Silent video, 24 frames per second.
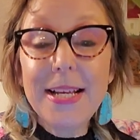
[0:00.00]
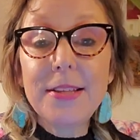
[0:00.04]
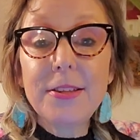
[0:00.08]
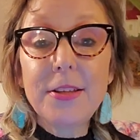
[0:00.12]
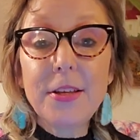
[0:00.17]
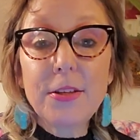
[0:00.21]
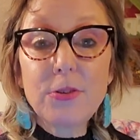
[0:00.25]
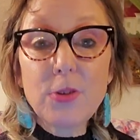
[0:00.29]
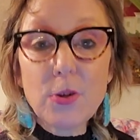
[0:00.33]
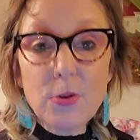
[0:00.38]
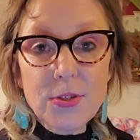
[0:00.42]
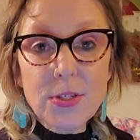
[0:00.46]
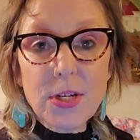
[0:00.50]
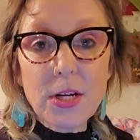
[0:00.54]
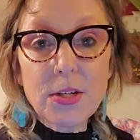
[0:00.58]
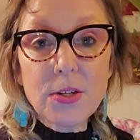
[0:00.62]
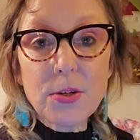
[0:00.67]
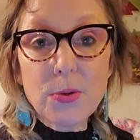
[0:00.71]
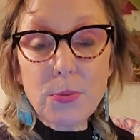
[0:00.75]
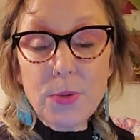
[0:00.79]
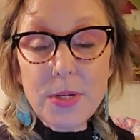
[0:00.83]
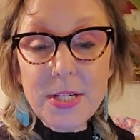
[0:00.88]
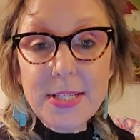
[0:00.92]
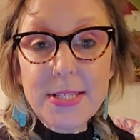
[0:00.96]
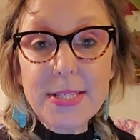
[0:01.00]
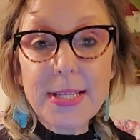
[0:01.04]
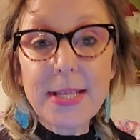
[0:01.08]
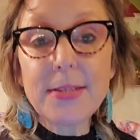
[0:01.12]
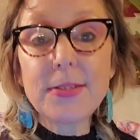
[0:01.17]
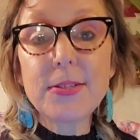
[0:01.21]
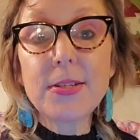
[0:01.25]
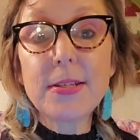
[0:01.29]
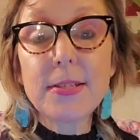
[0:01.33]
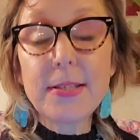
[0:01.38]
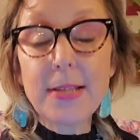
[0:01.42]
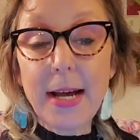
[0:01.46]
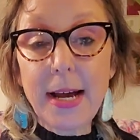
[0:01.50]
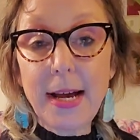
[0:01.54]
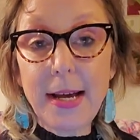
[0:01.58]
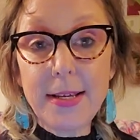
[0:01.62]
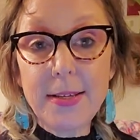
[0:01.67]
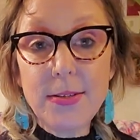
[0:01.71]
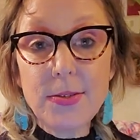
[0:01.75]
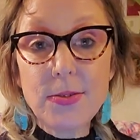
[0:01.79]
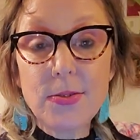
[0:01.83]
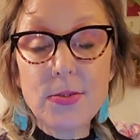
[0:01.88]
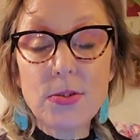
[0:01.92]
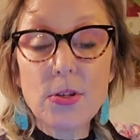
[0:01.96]
that those are
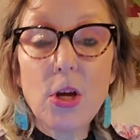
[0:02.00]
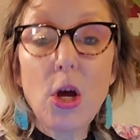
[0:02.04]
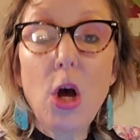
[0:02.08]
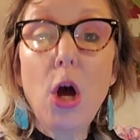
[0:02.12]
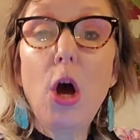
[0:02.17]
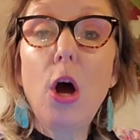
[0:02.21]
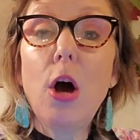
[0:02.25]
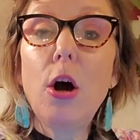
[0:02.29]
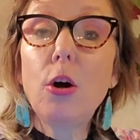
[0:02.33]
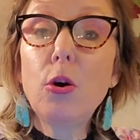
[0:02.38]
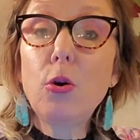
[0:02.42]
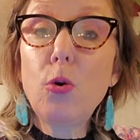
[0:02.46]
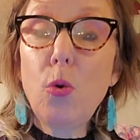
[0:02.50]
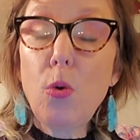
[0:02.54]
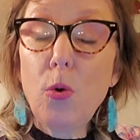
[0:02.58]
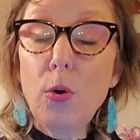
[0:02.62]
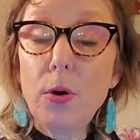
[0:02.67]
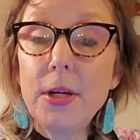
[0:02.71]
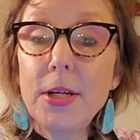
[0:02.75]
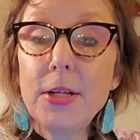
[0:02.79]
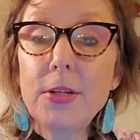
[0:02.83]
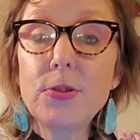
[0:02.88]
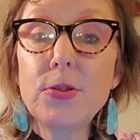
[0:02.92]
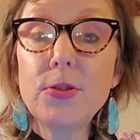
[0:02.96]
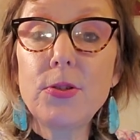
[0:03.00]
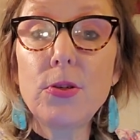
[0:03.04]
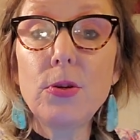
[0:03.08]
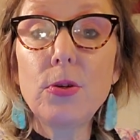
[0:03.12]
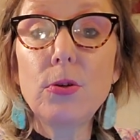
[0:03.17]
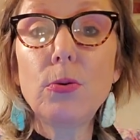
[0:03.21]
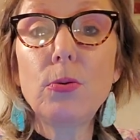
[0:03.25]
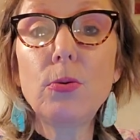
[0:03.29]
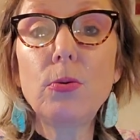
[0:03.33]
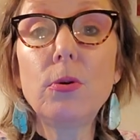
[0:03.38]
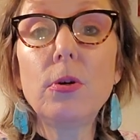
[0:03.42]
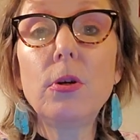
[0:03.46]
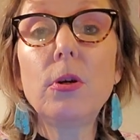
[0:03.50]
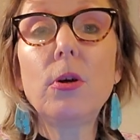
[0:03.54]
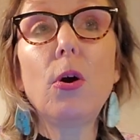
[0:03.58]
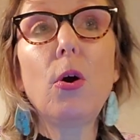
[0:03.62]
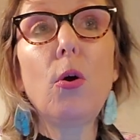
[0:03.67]
resensitized according to